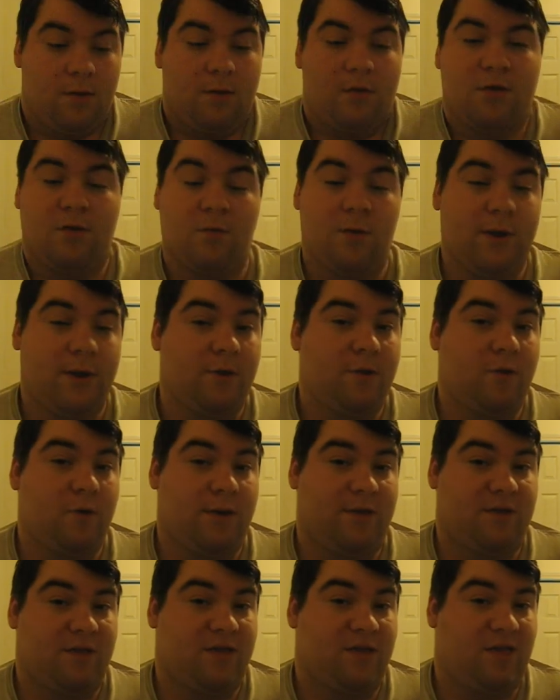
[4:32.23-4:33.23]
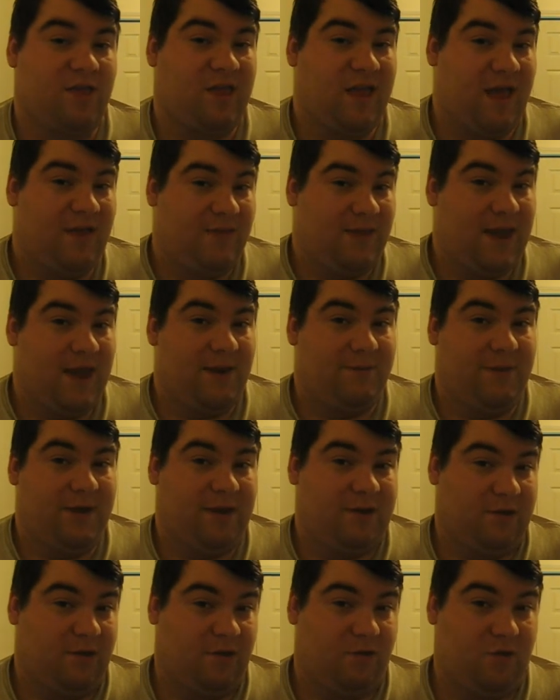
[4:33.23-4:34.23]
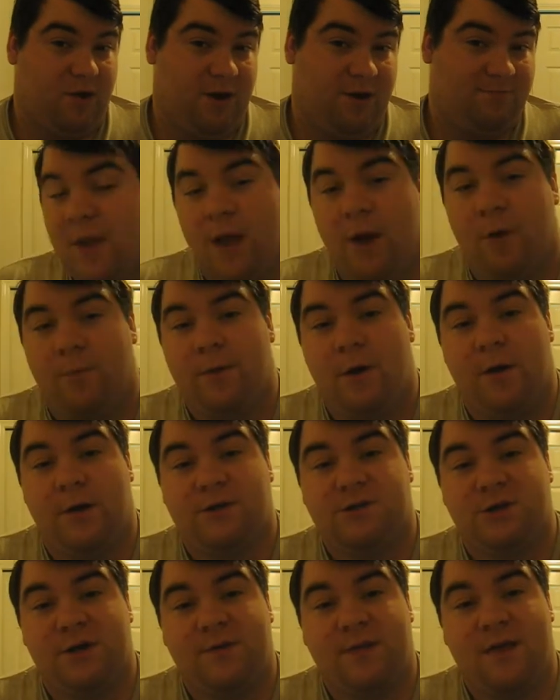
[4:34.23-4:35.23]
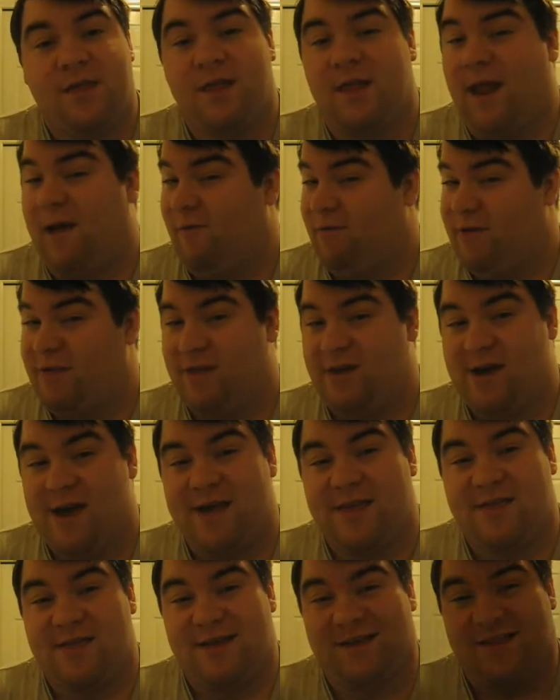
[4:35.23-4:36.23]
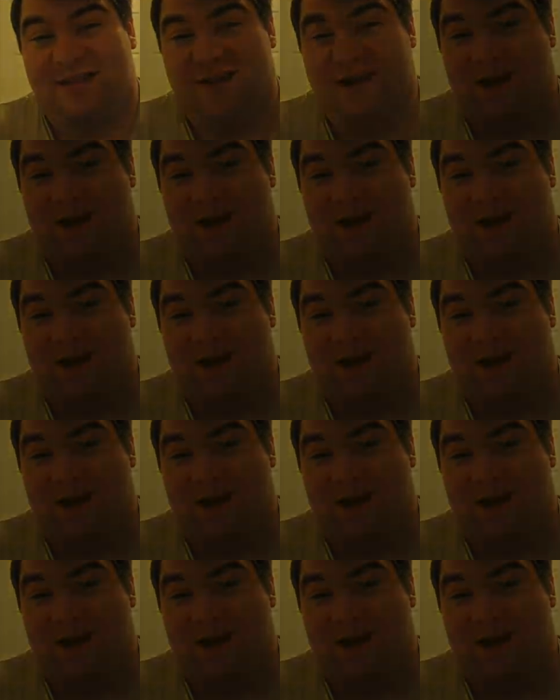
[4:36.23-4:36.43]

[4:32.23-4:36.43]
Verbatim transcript: So what are you doing to sustain the anime industry? I hope you all enjoyed this, and I will see you guys next